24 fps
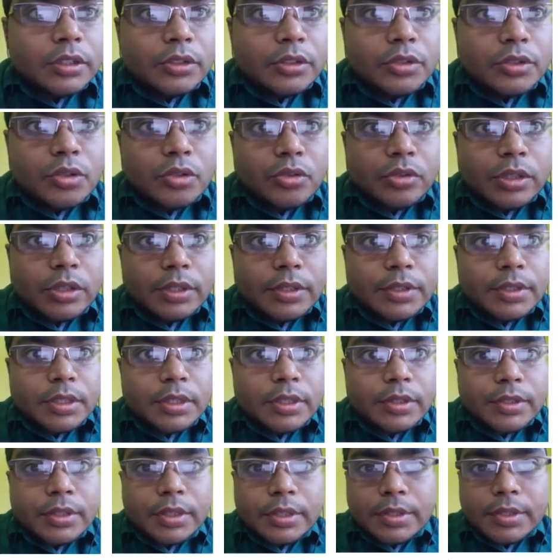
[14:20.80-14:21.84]
So this
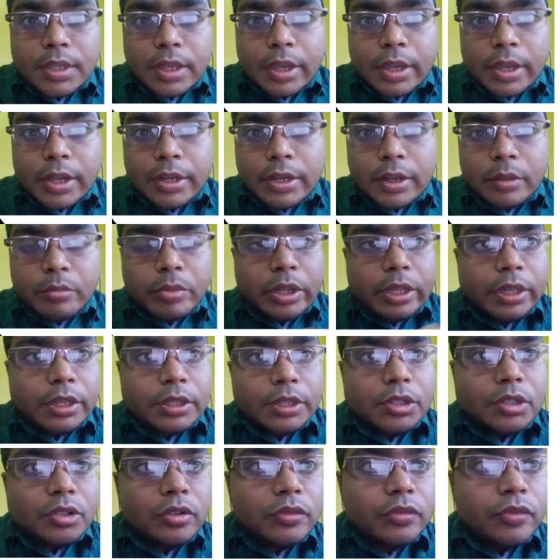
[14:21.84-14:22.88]
is the second
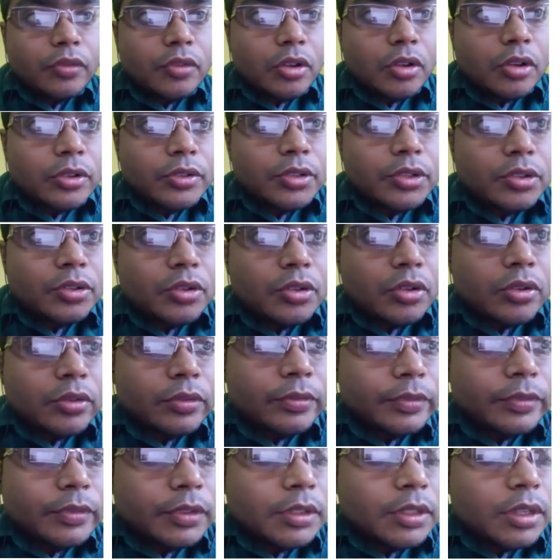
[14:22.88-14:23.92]
application of Gauss law.
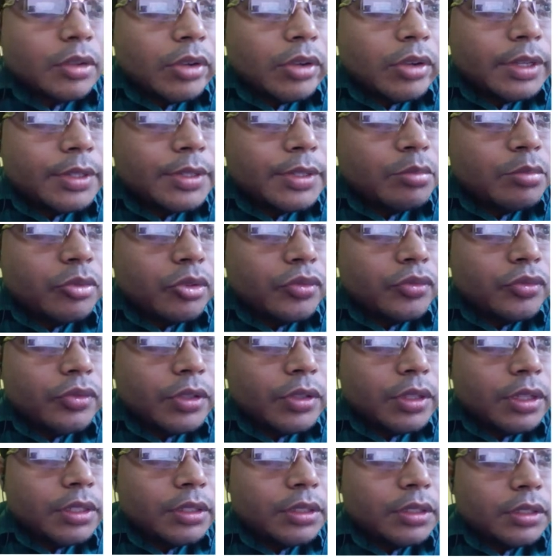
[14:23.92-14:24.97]
Now let us move to
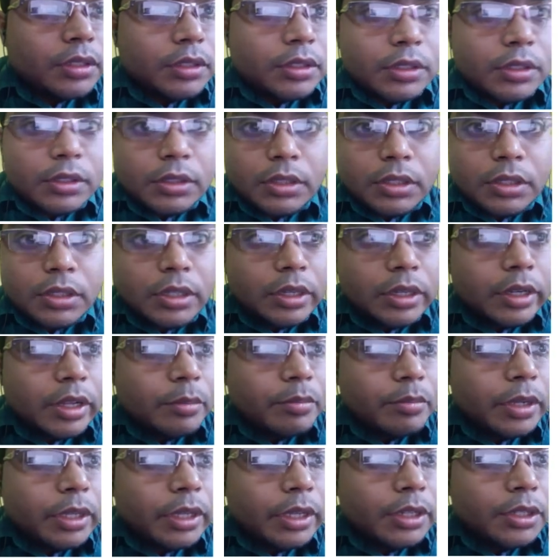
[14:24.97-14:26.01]
the third
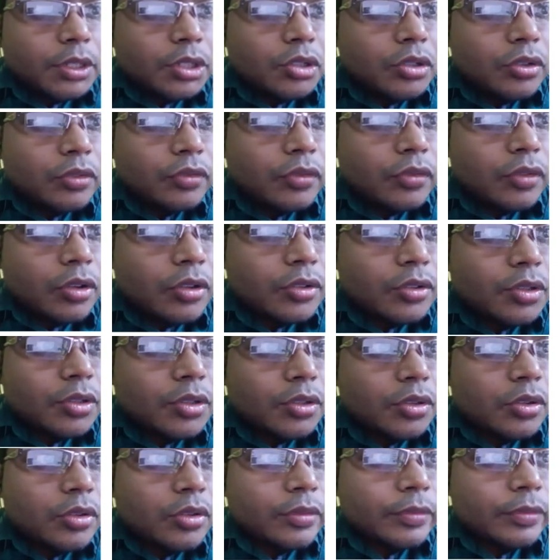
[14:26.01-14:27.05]
application of Gauss
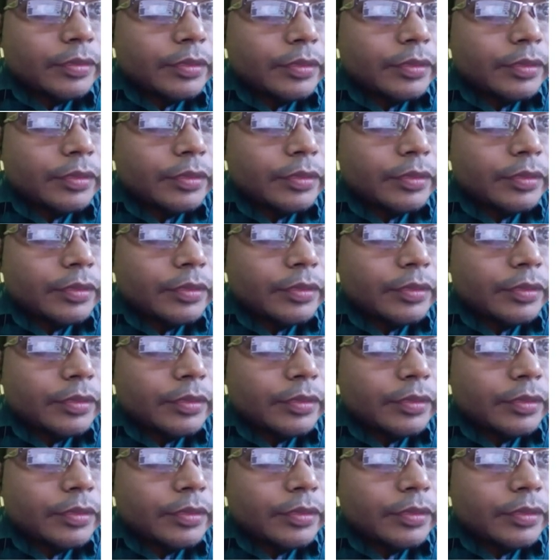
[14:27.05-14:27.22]
law.